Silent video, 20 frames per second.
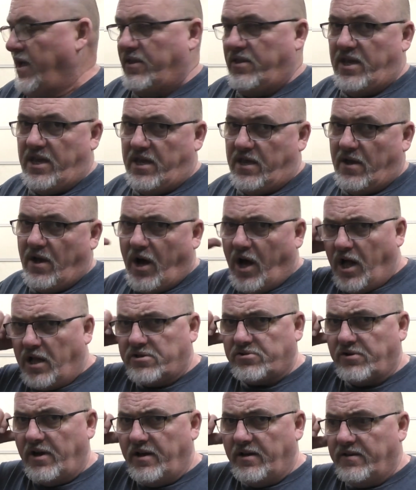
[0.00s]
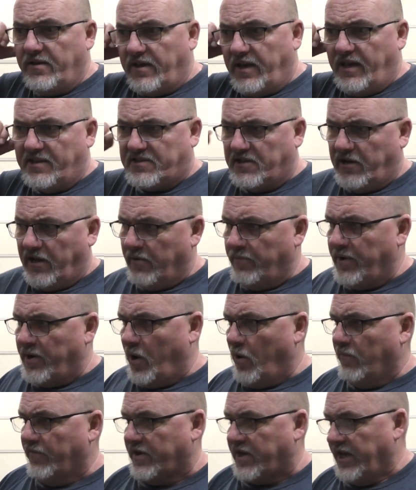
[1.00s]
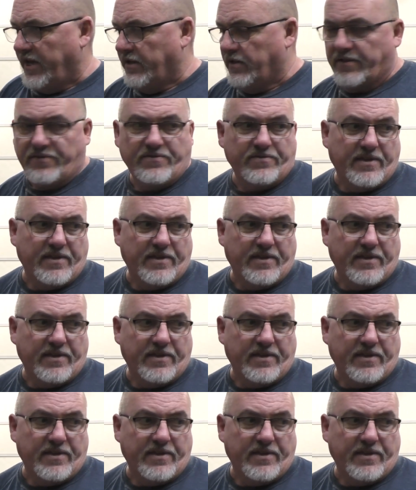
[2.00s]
the Ultra is a little bit overkill.